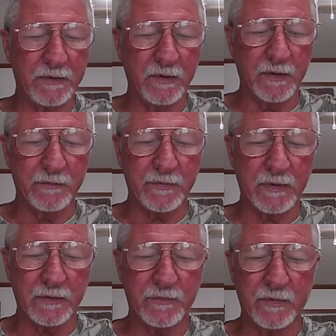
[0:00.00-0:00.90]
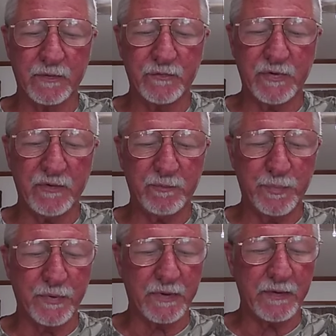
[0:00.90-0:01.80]
be delivered unto the
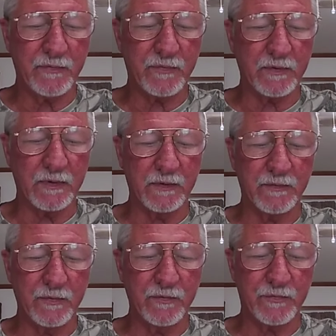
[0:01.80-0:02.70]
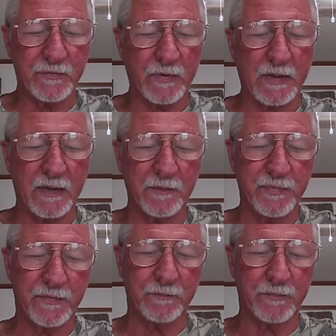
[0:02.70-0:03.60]
chief priests and unto the
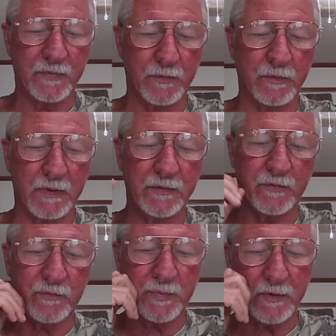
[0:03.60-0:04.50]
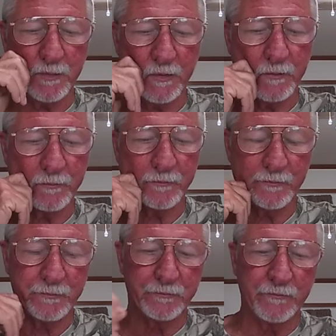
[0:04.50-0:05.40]
scribes, the religious people,
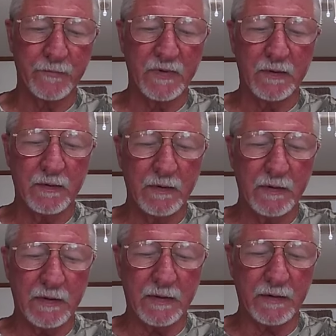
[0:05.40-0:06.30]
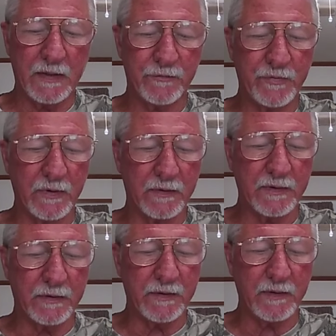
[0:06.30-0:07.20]
and they shall
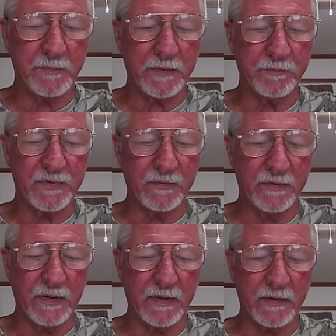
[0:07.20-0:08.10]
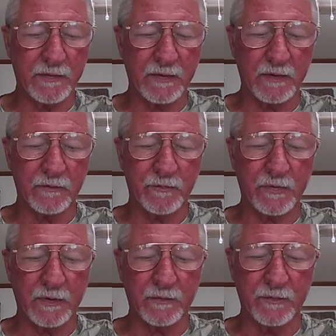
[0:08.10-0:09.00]
condemn him to death and
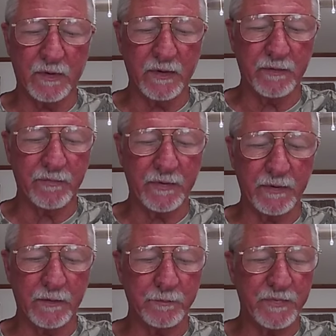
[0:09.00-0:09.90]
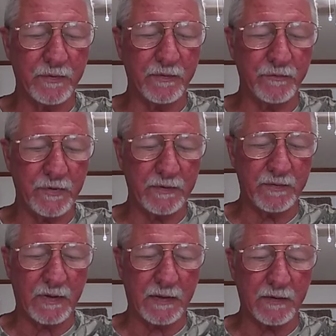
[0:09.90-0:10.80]
shall deliver him to the
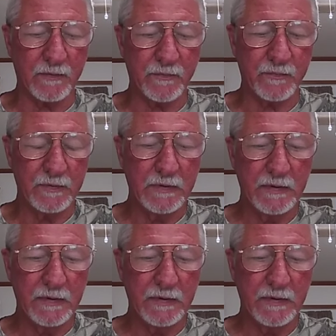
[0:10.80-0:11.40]
Gentiles,